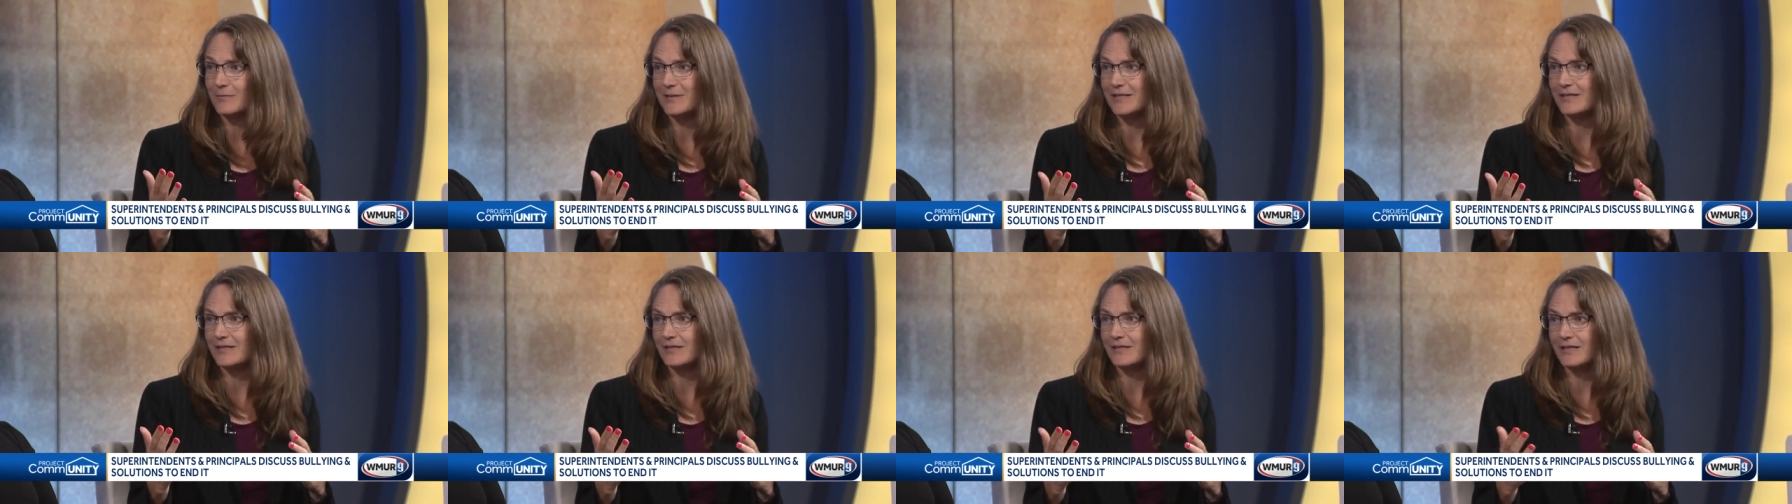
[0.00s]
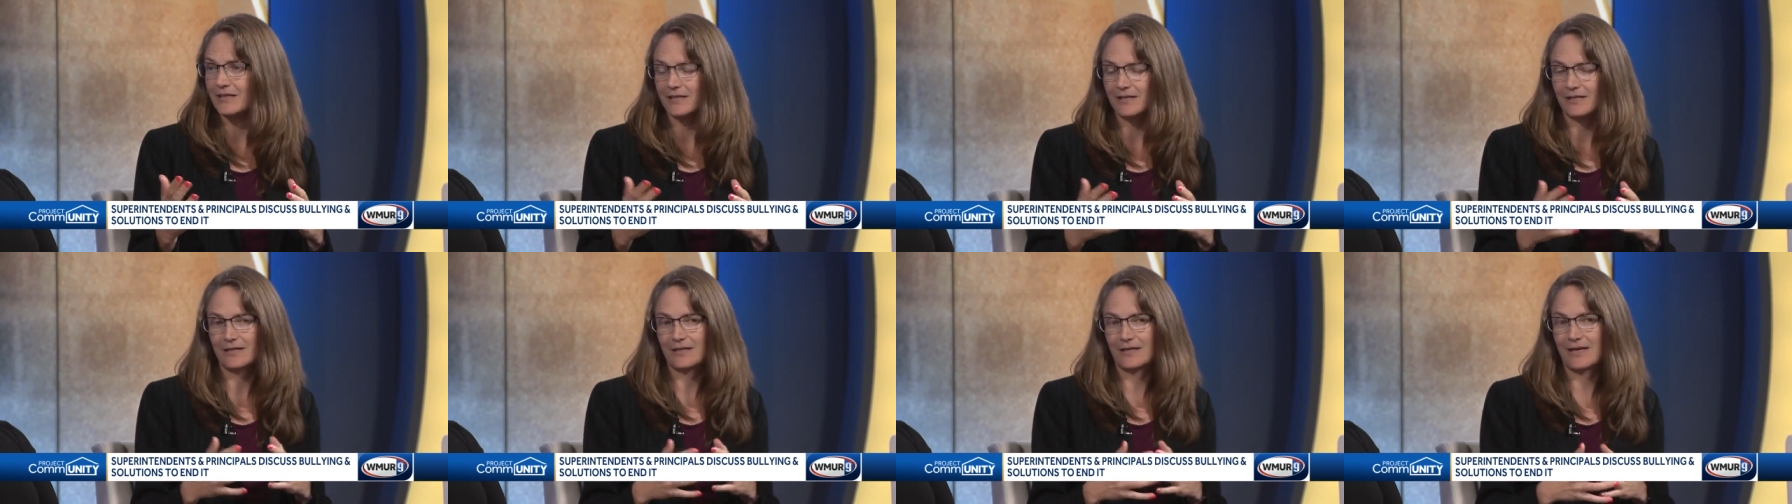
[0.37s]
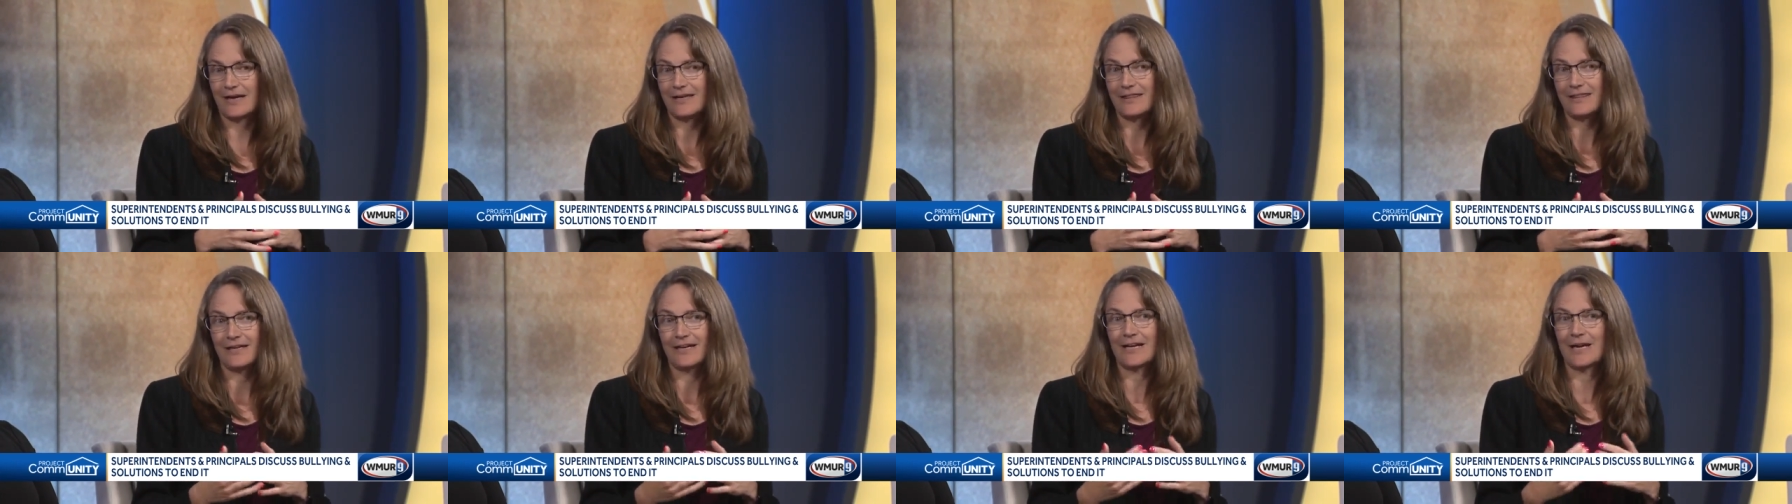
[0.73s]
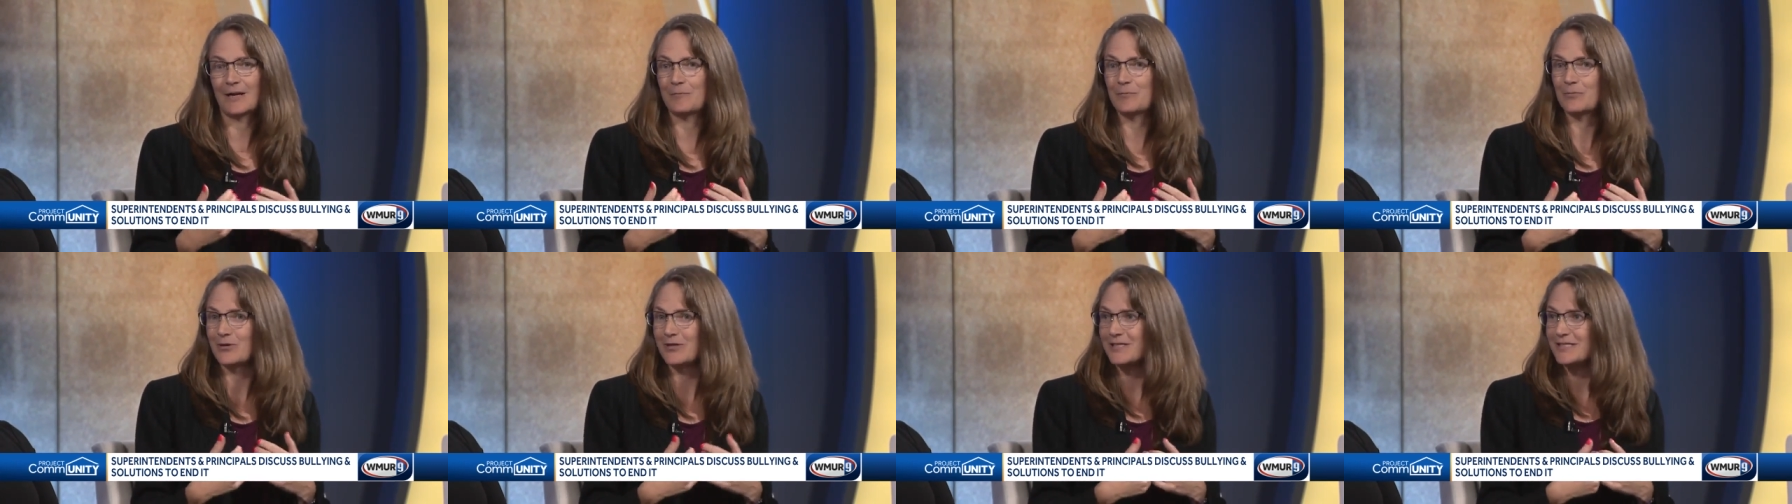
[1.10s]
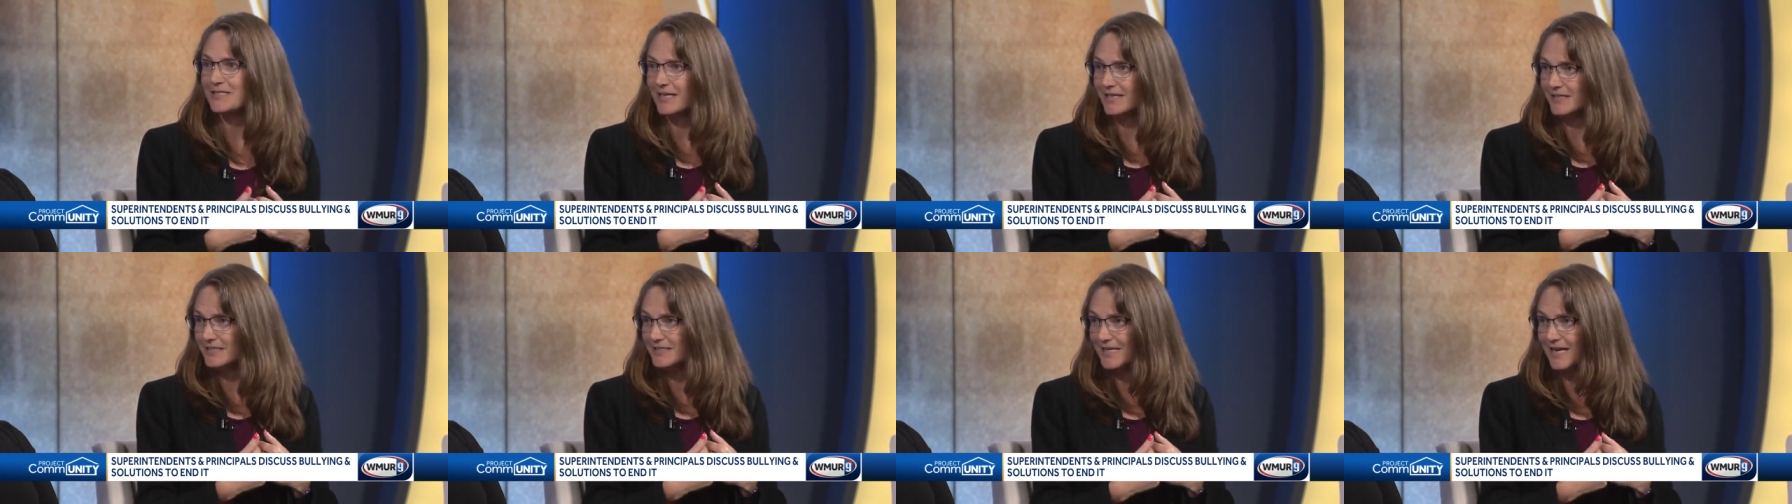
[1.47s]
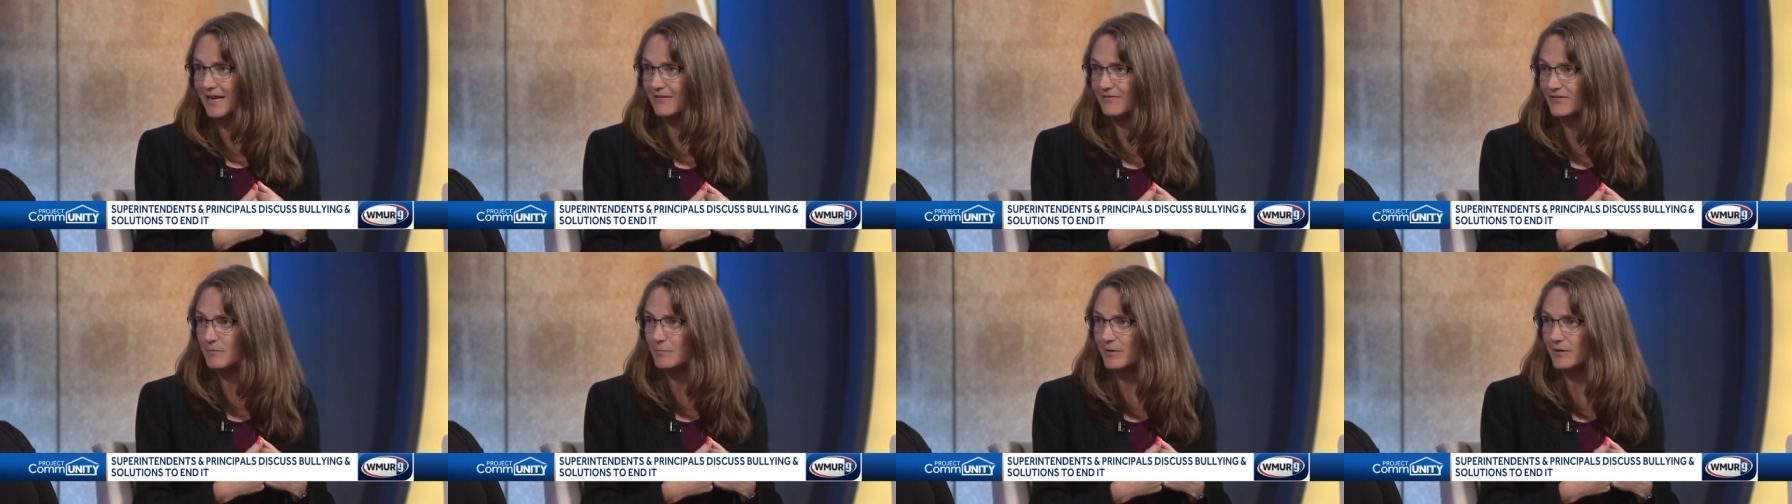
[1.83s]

I mean, I, I, think I'm pretty tech savvy,